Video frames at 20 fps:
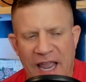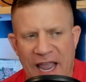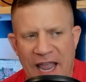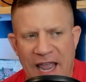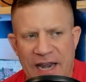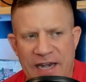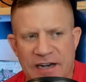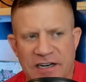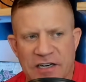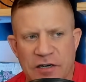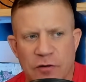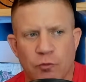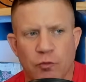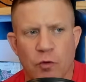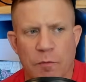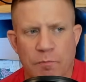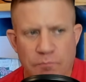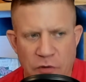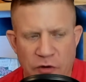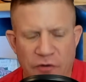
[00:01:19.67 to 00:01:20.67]
and
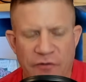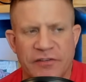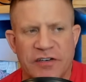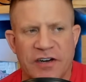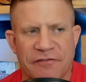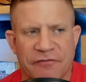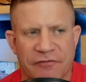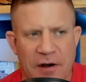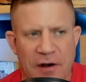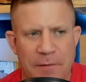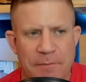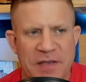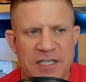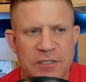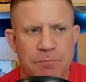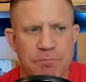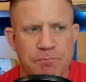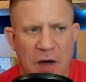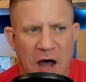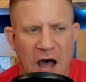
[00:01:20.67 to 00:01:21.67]
removed it from his
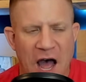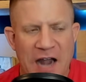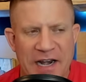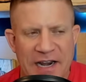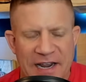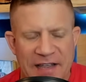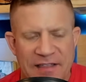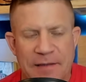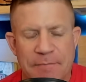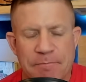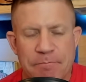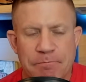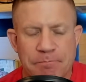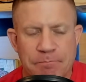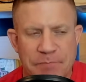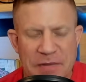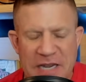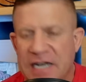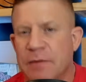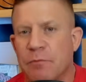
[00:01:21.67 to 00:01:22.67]
body and then
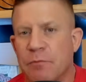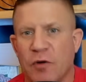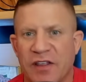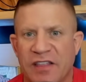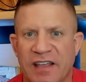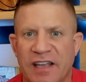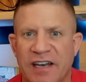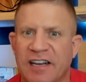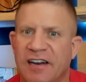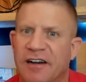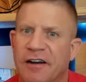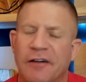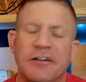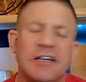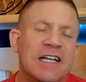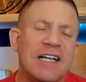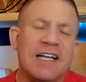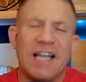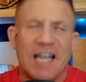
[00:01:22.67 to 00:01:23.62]
beat him with it, you know,